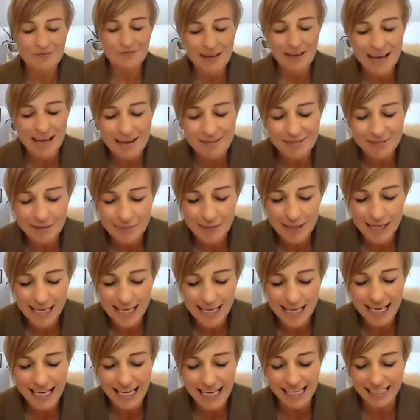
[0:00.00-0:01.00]
for having
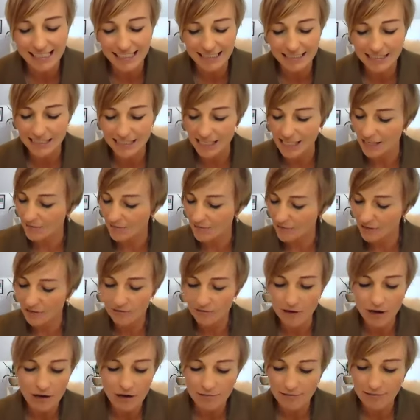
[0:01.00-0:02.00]
me, and if there
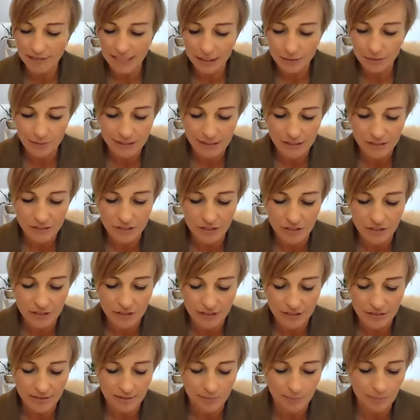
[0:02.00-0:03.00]
are any
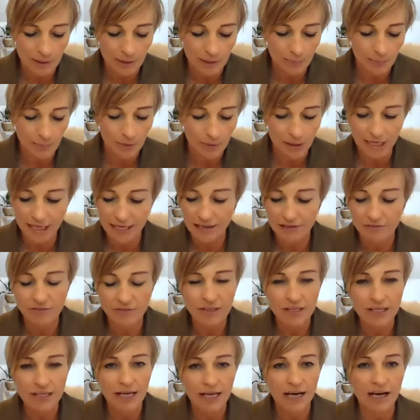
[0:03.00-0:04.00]
questions that people have,
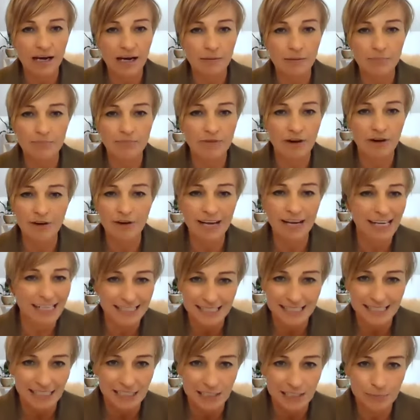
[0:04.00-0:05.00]
I'm very
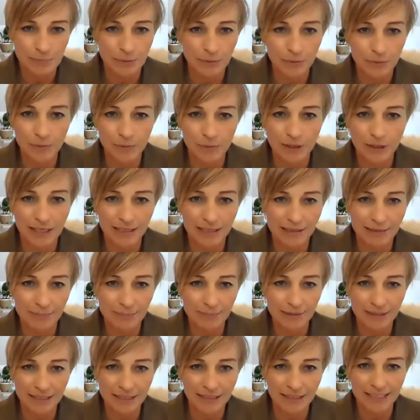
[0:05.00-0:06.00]
accessible. I'm
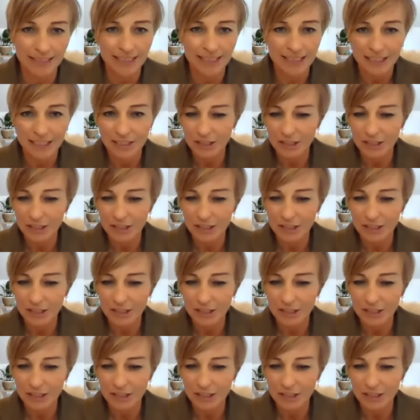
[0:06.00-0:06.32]
on